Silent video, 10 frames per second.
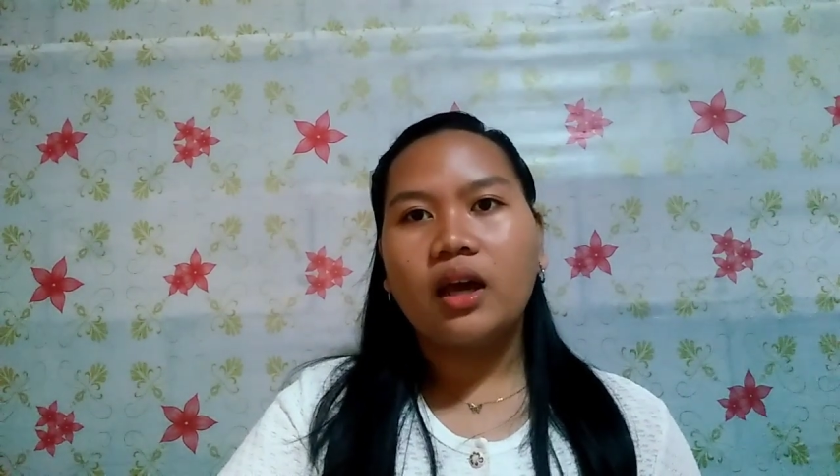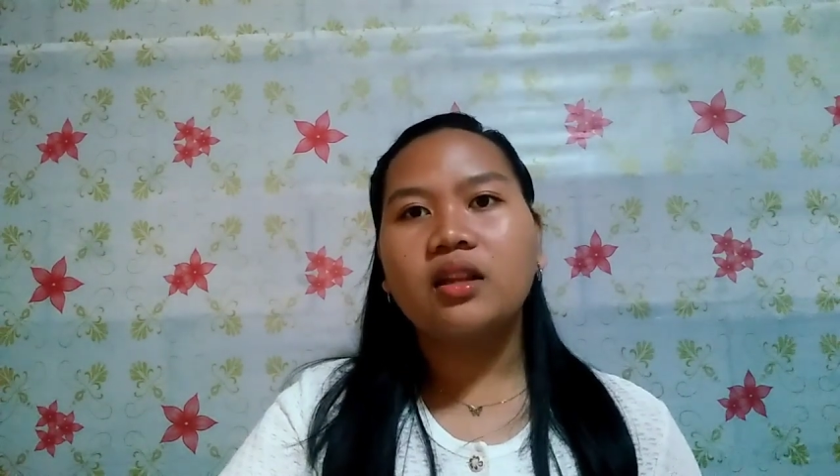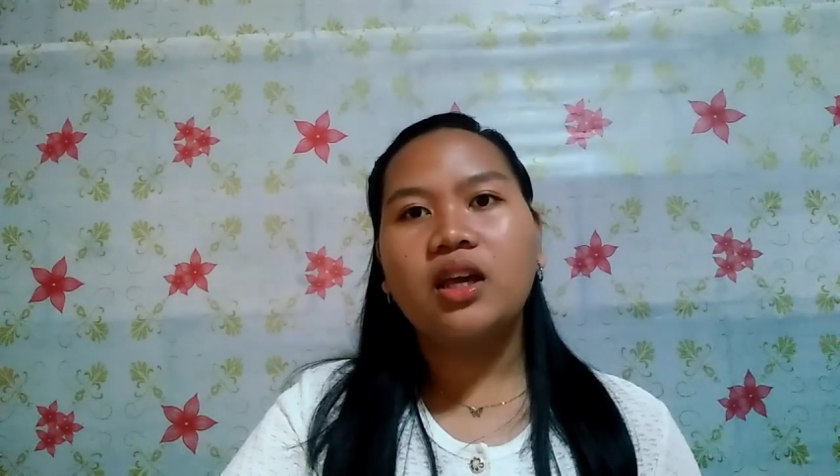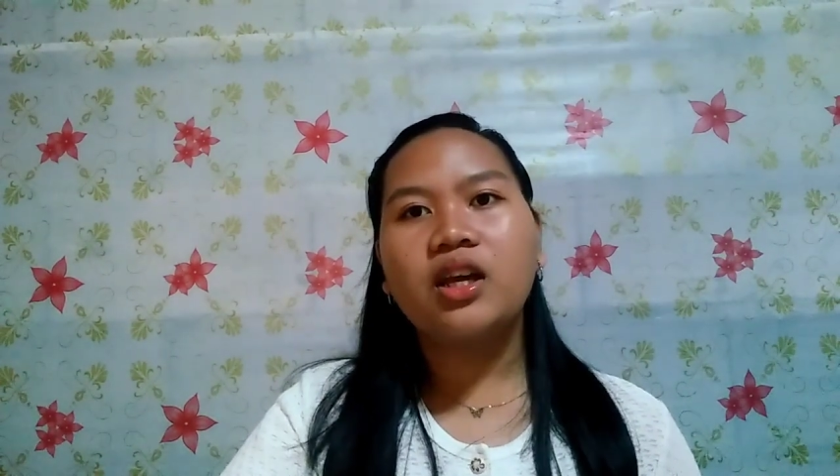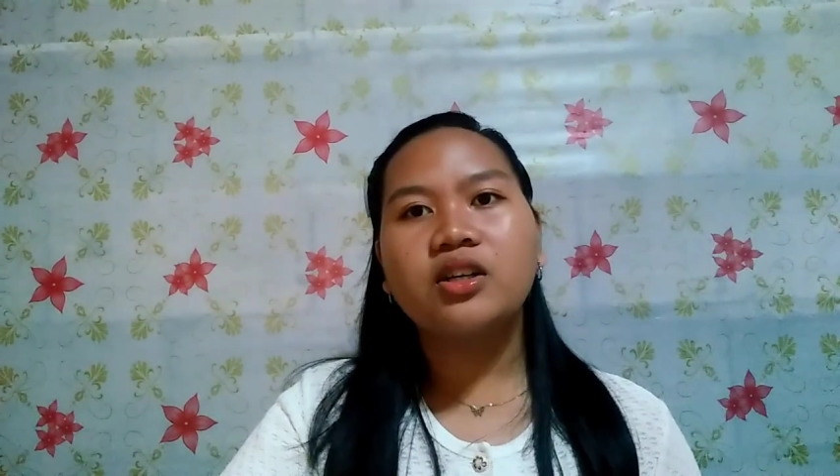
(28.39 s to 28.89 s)

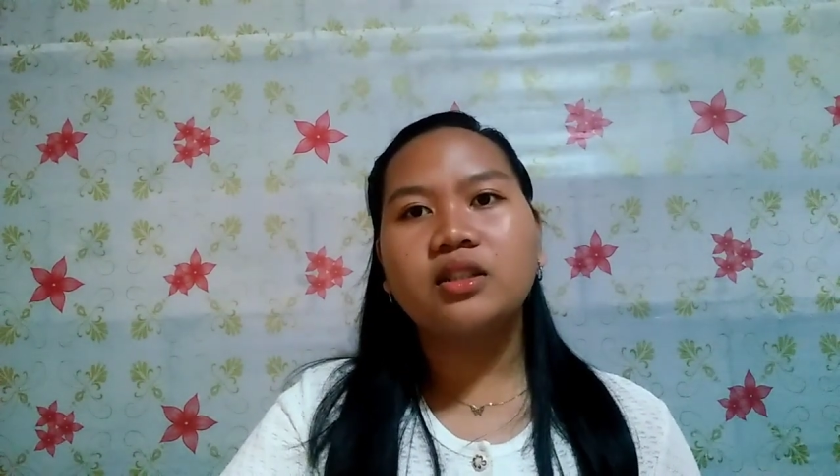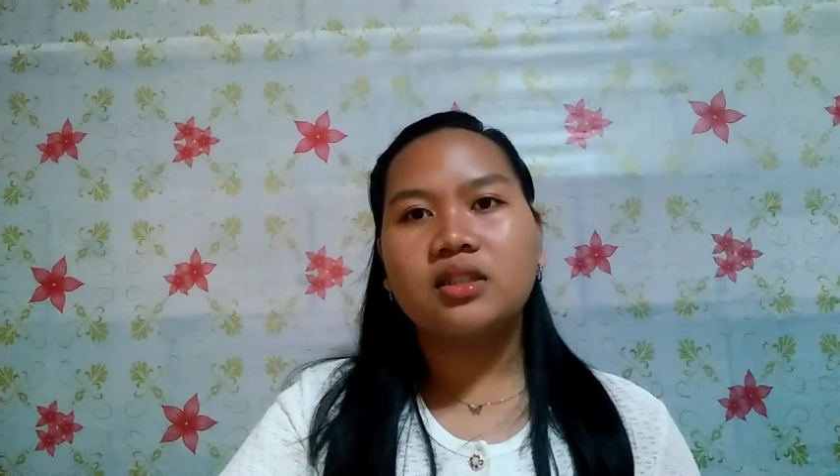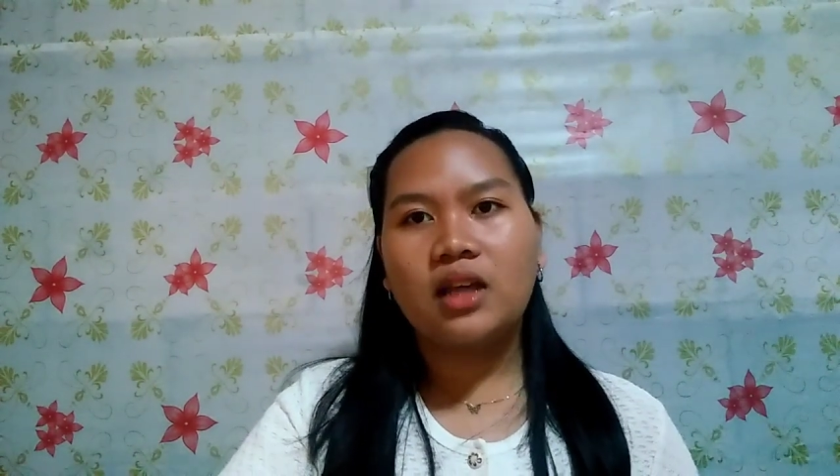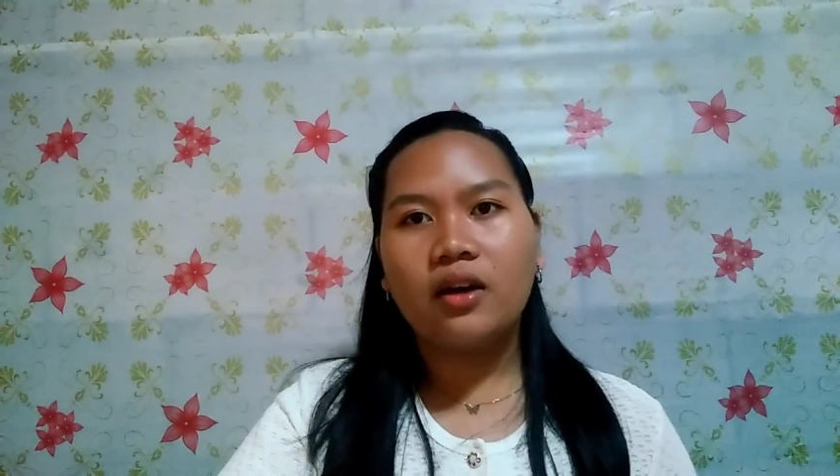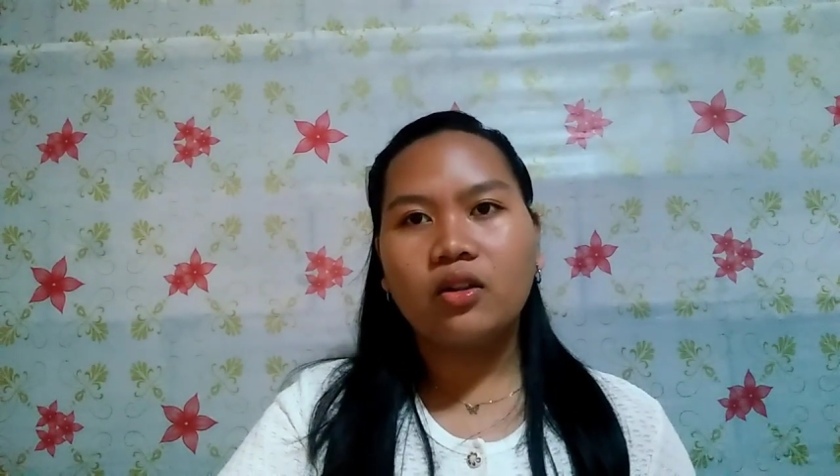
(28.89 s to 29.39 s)
and hear the
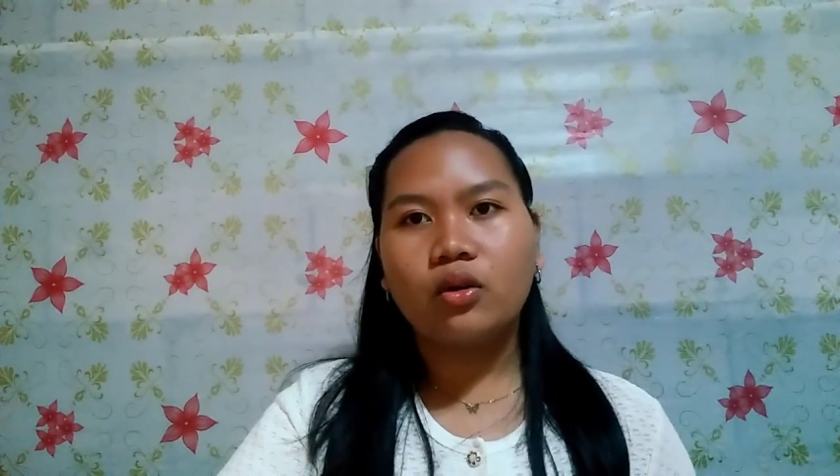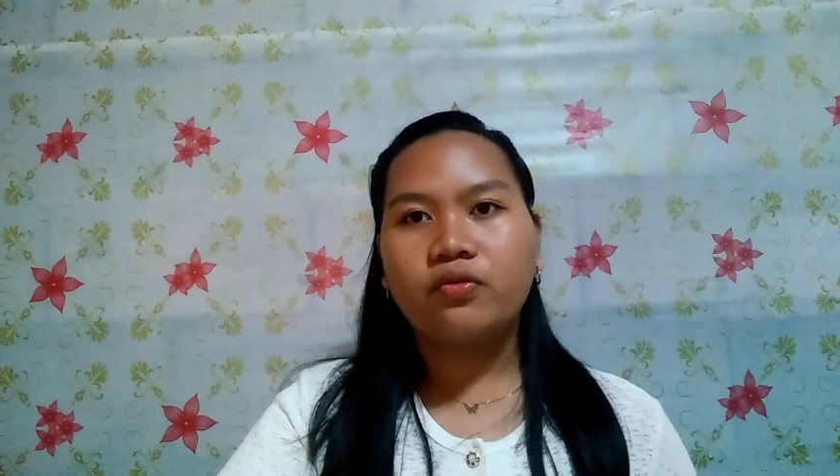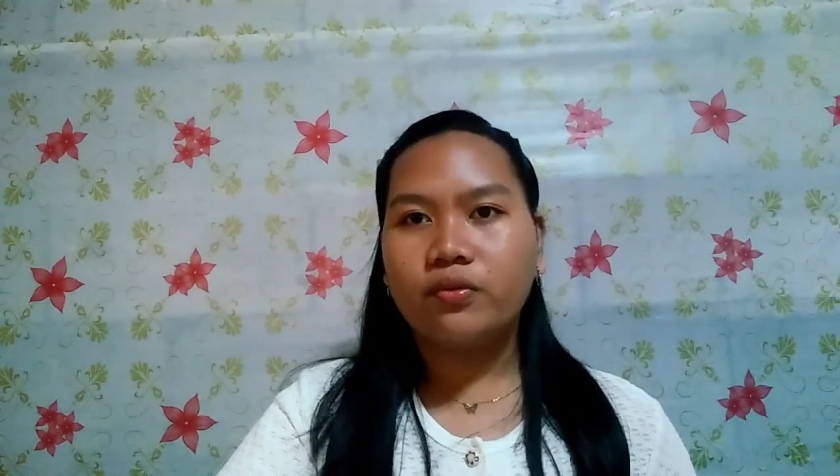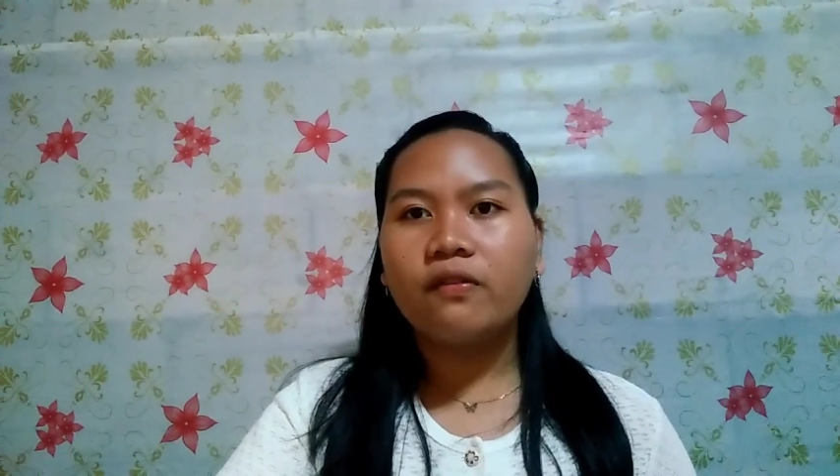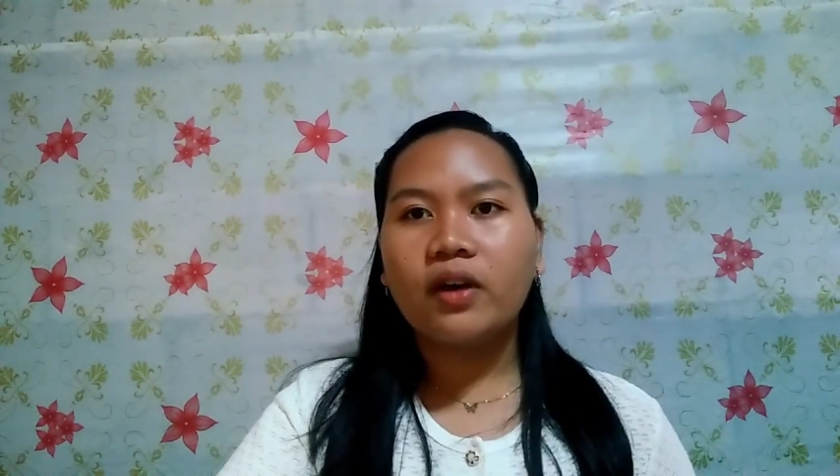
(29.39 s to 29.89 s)
sound
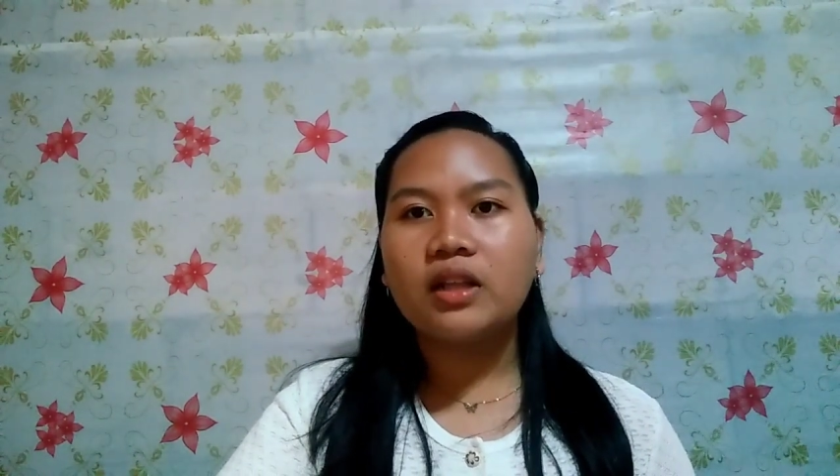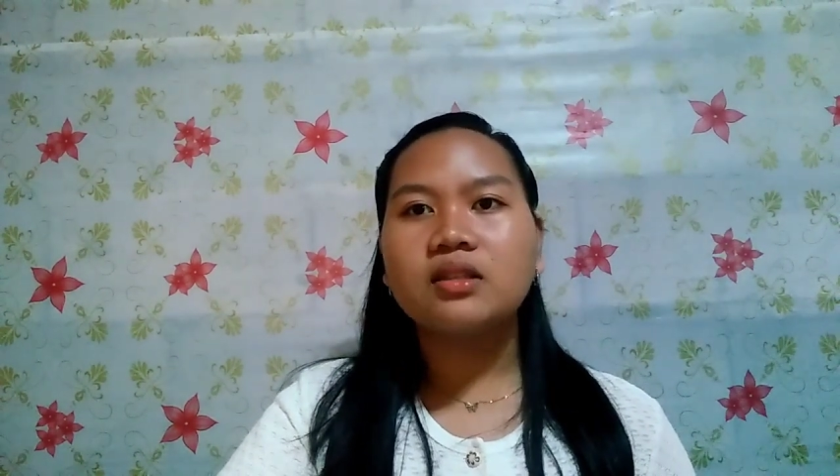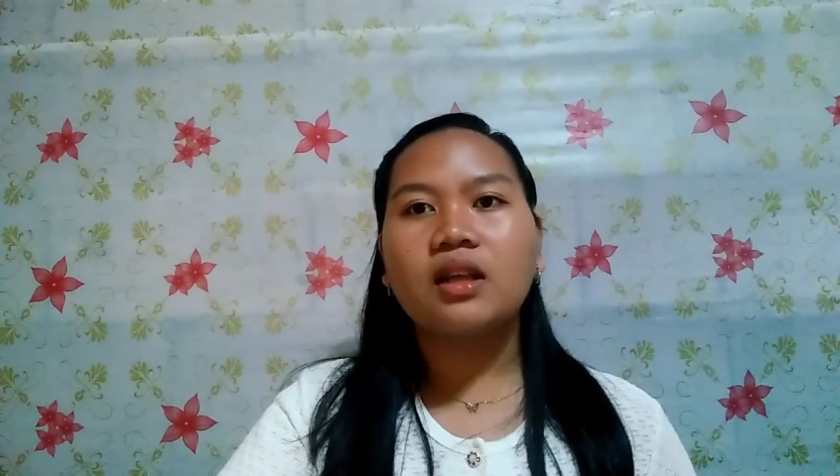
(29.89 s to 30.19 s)
of events